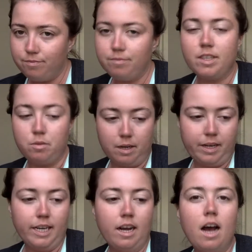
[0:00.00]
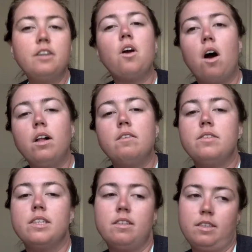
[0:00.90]
this is what I'm getting. Under all of
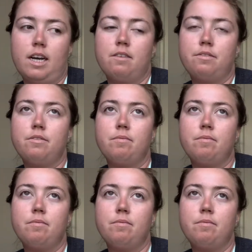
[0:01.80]
this stuff,